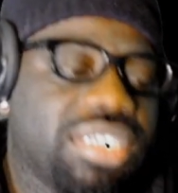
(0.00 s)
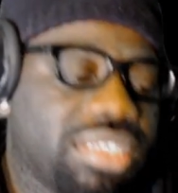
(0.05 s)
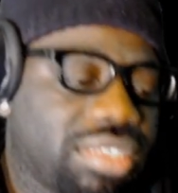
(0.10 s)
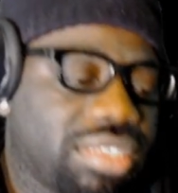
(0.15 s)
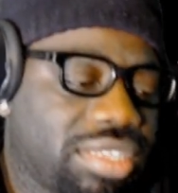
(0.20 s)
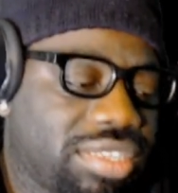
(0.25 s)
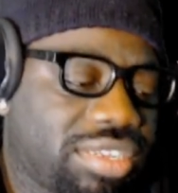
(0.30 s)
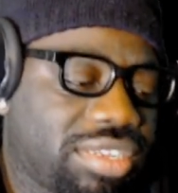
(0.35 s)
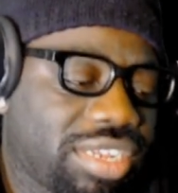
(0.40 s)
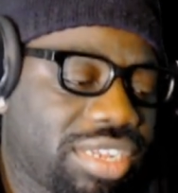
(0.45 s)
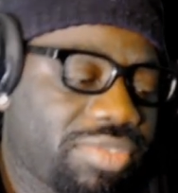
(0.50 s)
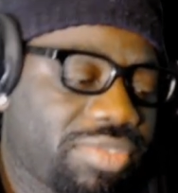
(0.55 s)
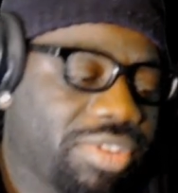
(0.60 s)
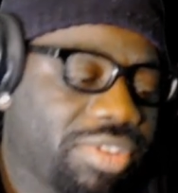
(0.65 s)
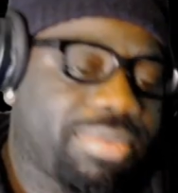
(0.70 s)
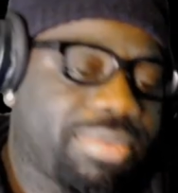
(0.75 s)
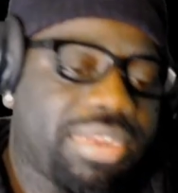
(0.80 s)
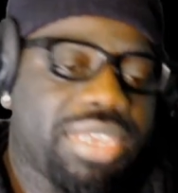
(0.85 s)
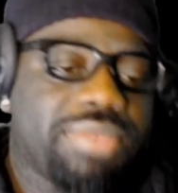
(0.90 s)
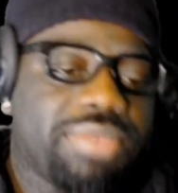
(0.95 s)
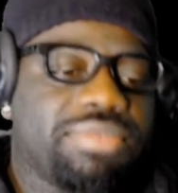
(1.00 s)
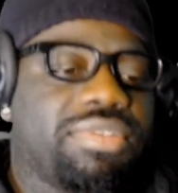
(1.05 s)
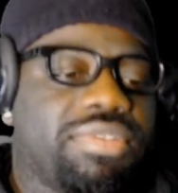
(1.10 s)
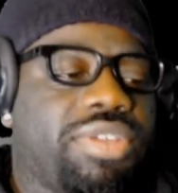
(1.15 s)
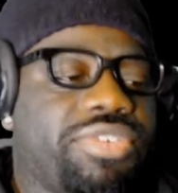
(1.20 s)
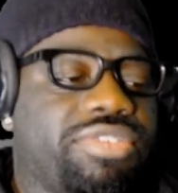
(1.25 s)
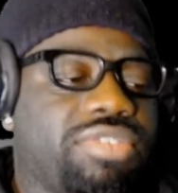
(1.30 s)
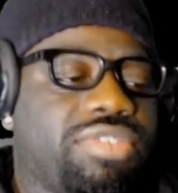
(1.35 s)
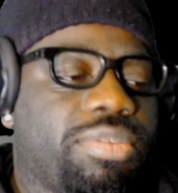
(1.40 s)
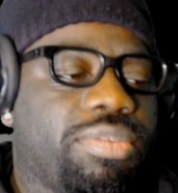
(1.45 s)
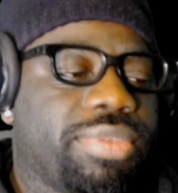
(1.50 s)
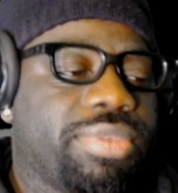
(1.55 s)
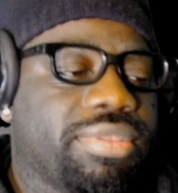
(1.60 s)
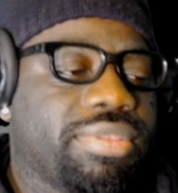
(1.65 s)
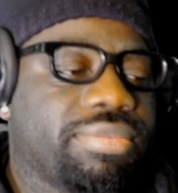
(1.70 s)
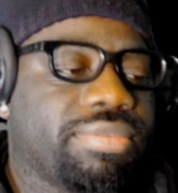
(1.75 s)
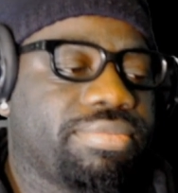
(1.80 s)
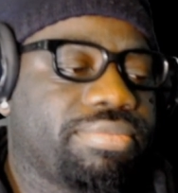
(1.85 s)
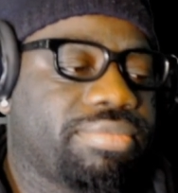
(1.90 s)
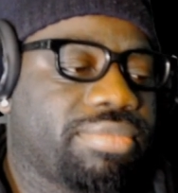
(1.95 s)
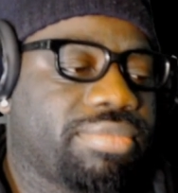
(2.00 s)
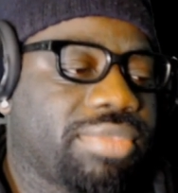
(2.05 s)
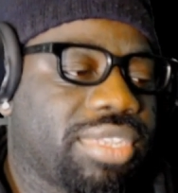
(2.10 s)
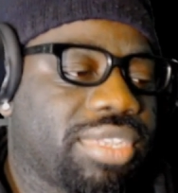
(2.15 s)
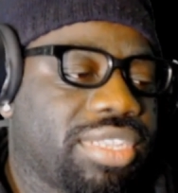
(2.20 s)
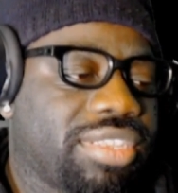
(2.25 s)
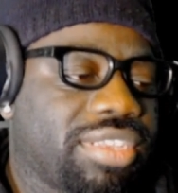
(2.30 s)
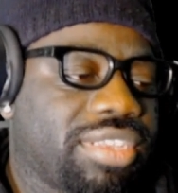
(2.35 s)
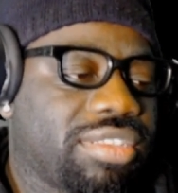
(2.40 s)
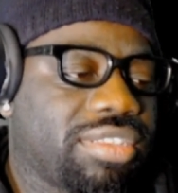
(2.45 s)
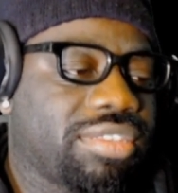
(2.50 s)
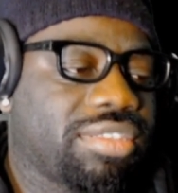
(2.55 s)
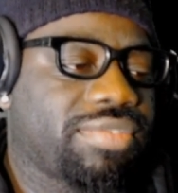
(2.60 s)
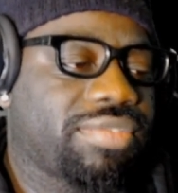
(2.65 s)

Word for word: Since just requests for DMs are always open, let's get into this